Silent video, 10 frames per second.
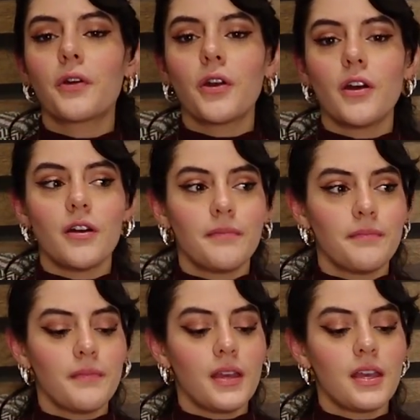
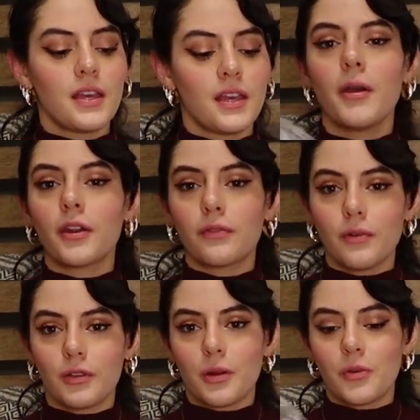from the
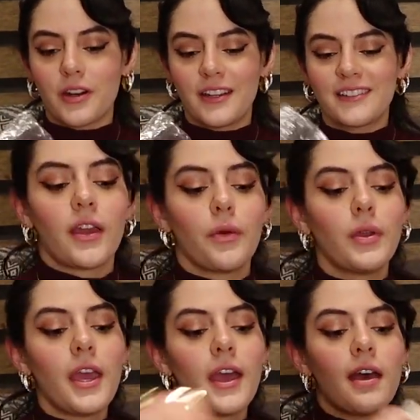microphone that I'm wearing. Okay,
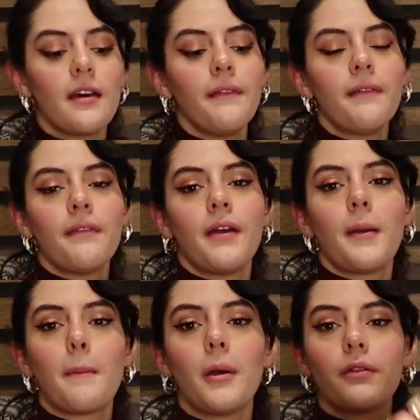we have
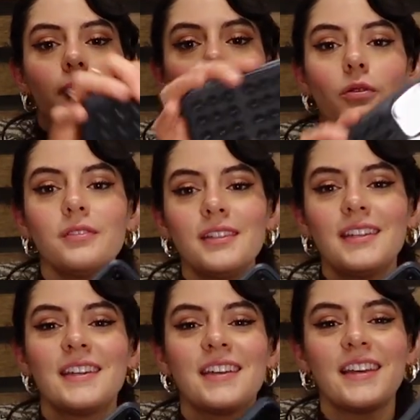my phone
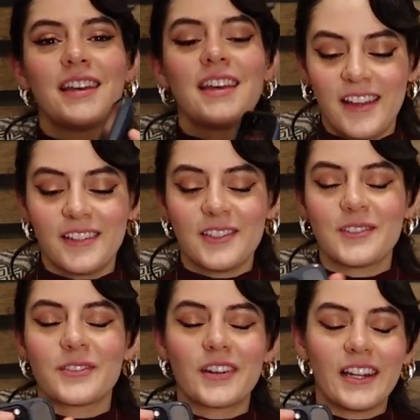and
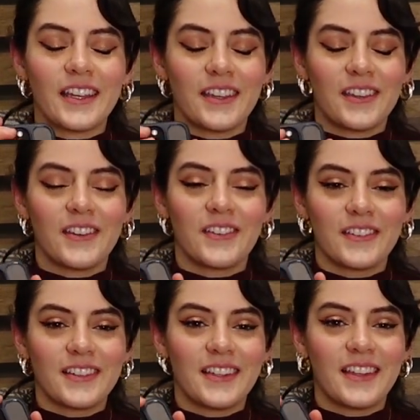this really
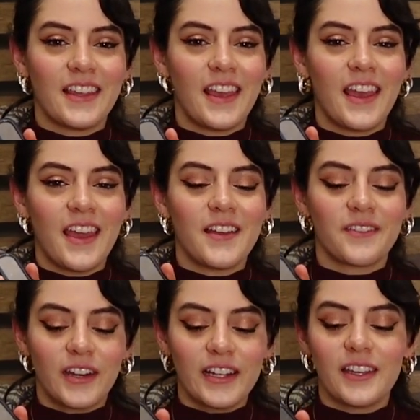cute
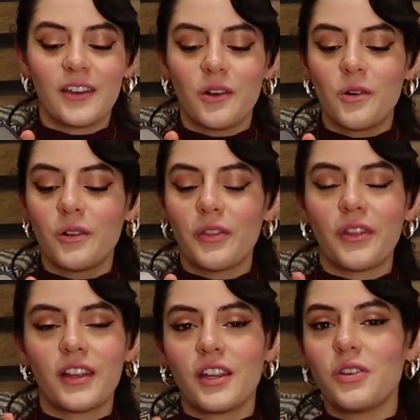really cool
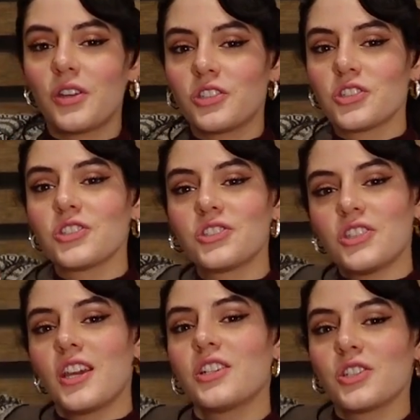thing that you can just
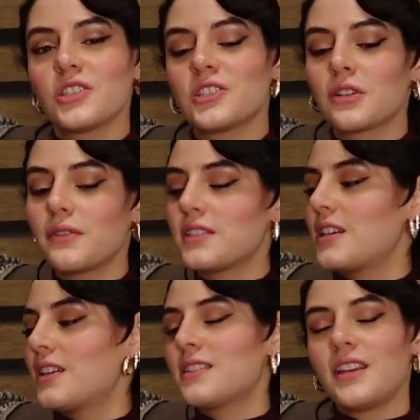stick into
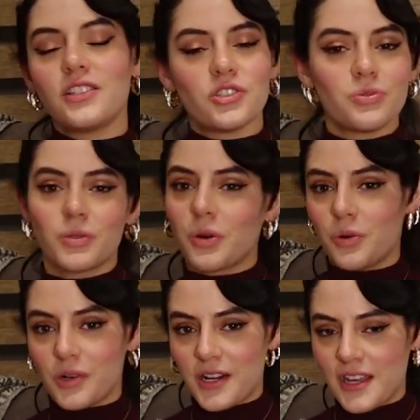surfaces and just
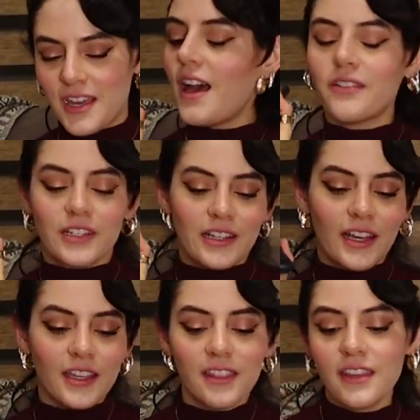record. I really
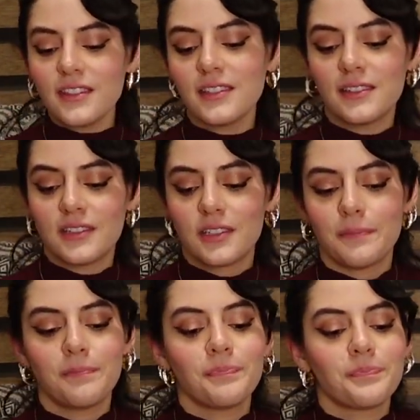like this.
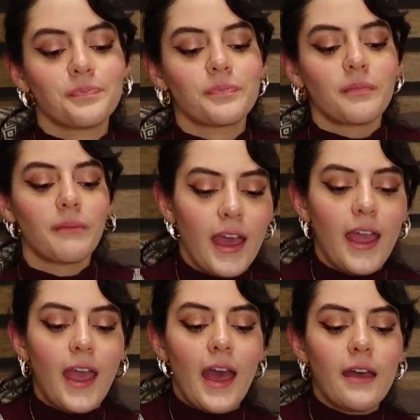Okay,
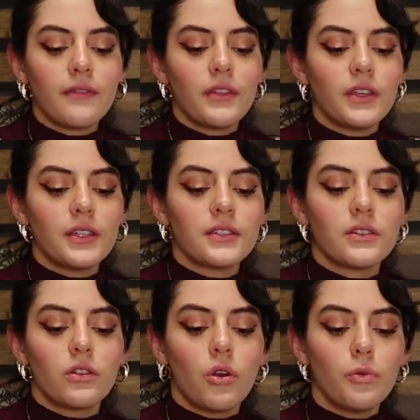I have
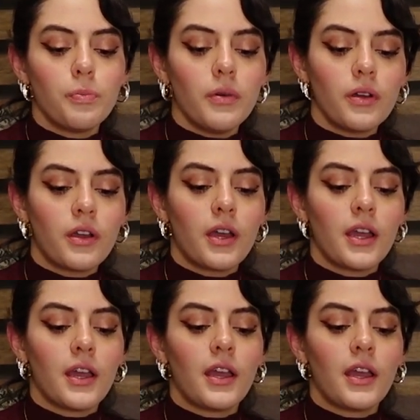this notebook